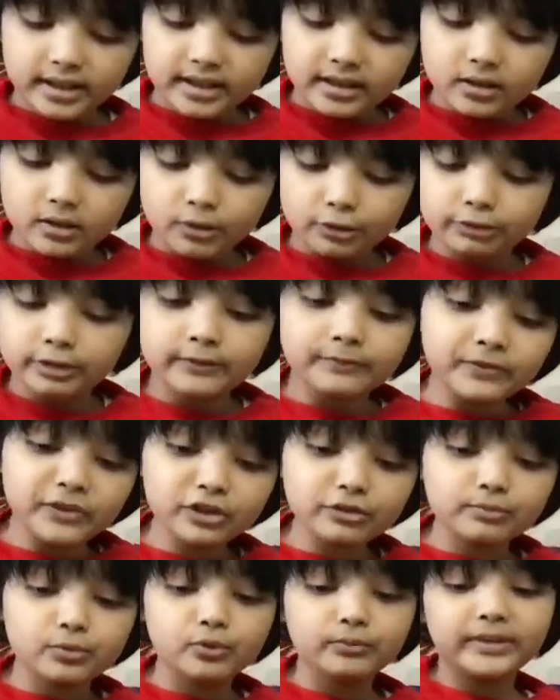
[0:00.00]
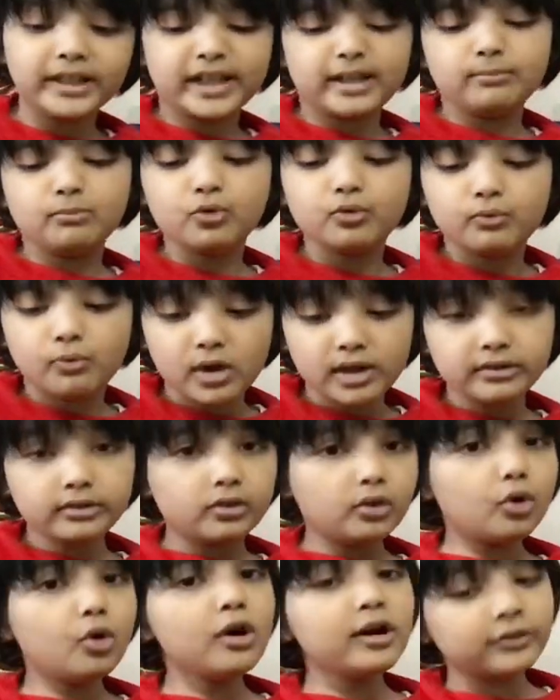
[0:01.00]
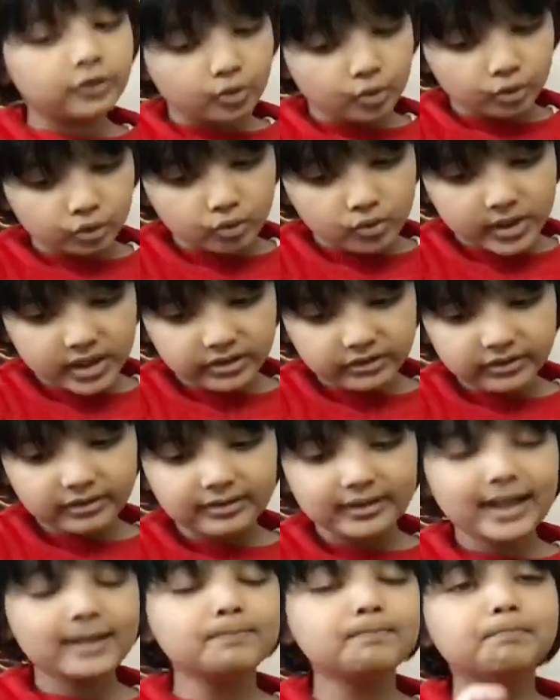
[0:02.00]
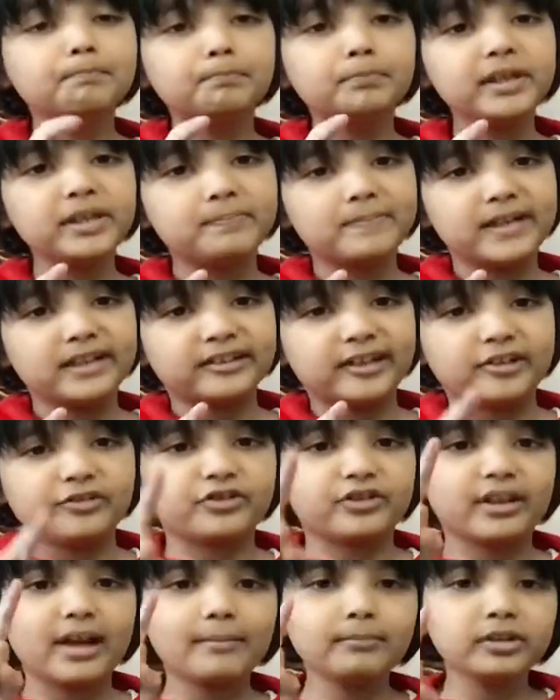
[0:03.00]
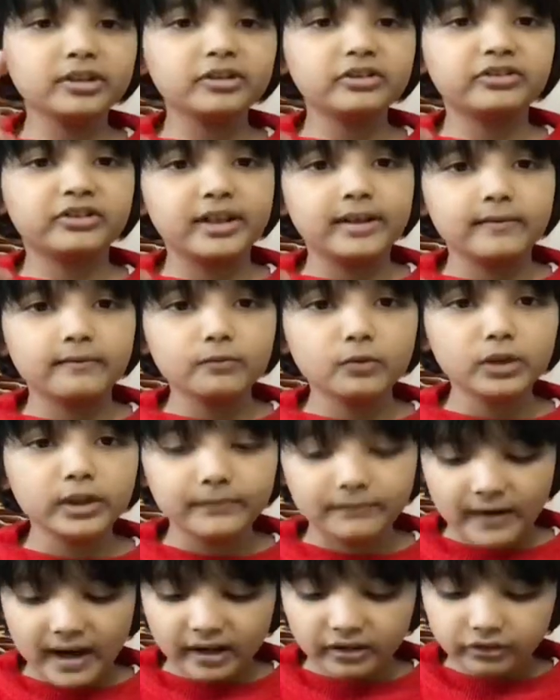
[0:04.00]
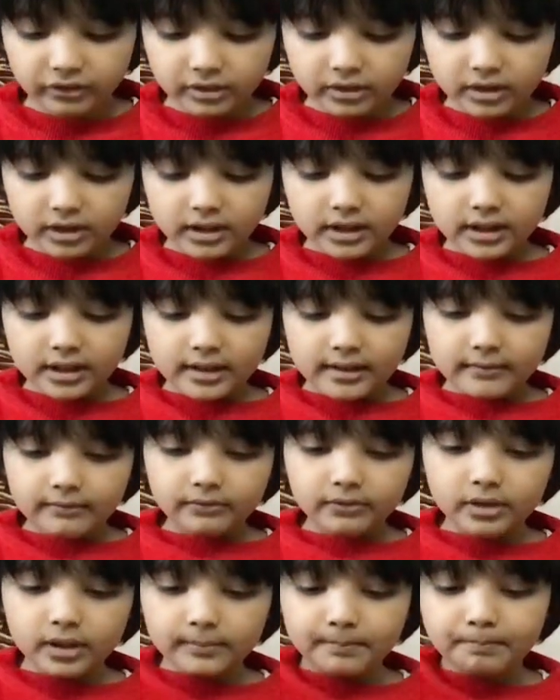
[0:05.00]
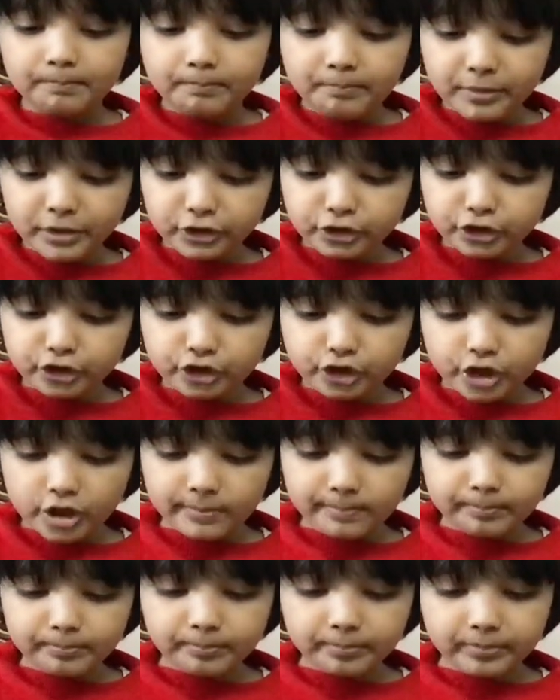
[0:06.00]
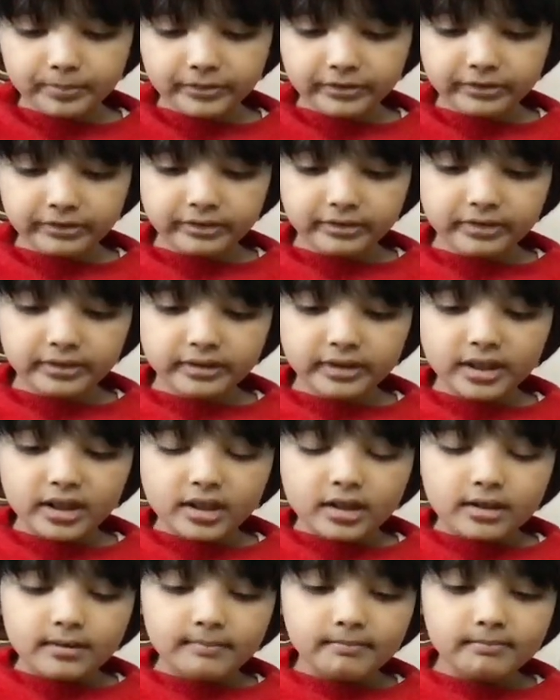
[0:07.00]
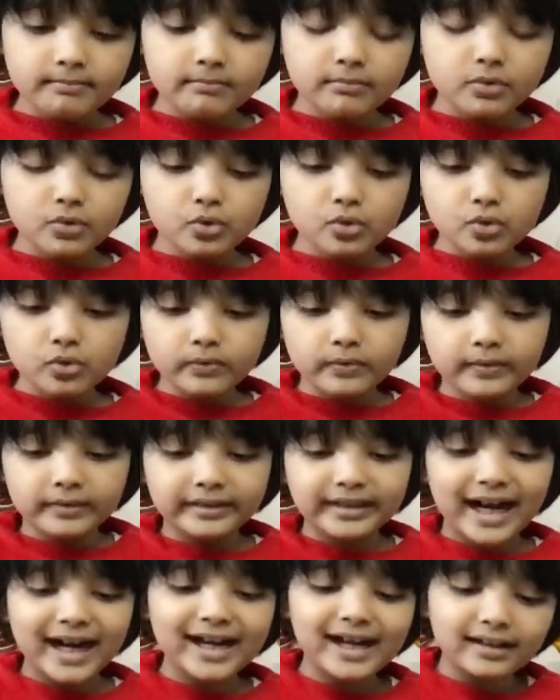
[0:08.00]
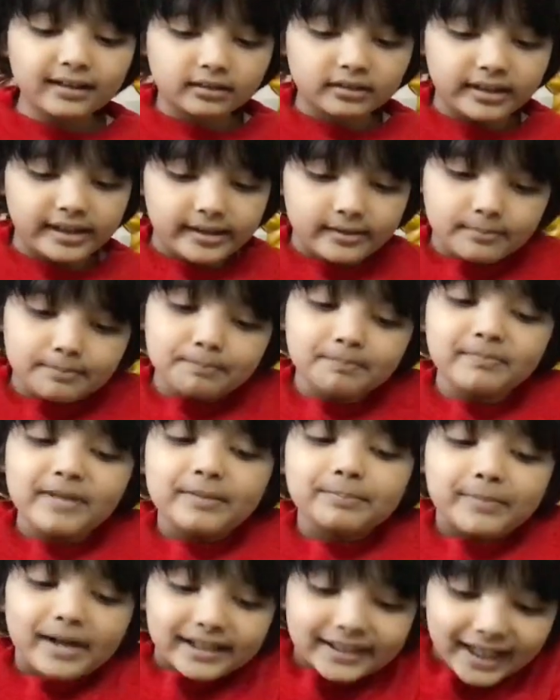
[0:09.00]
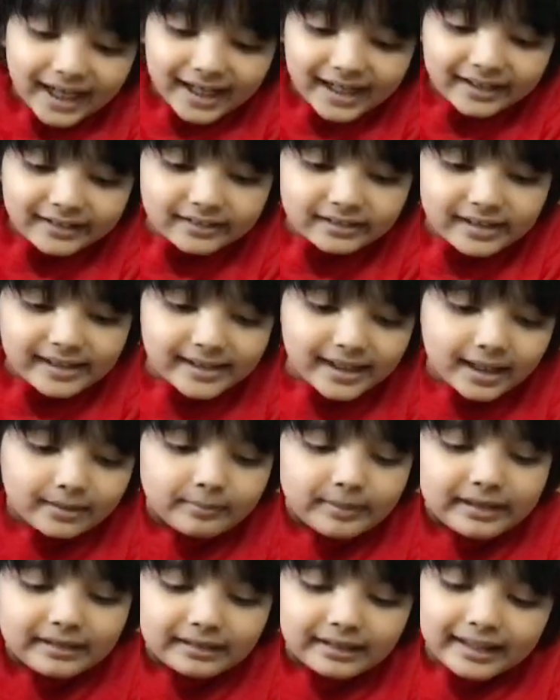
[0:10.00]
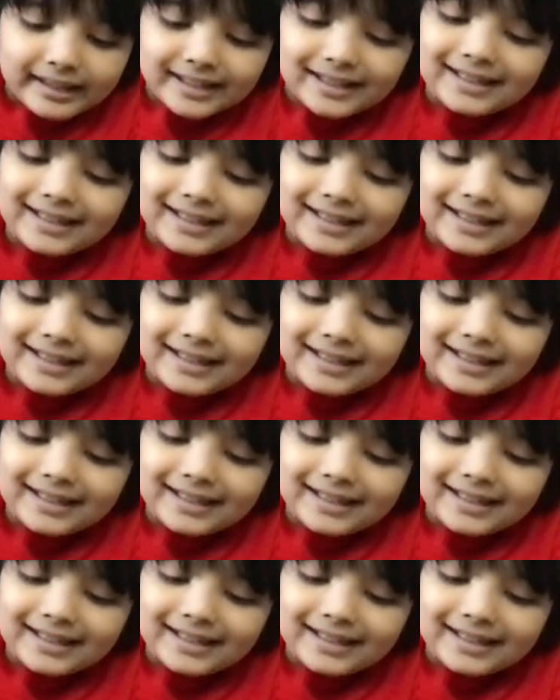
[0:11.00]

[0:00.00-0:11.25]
on the first move they can move 1 or 2 squares. And please pay attention, I'm going to say it really fast. The bishops move diagonally, and by diagonally I mean like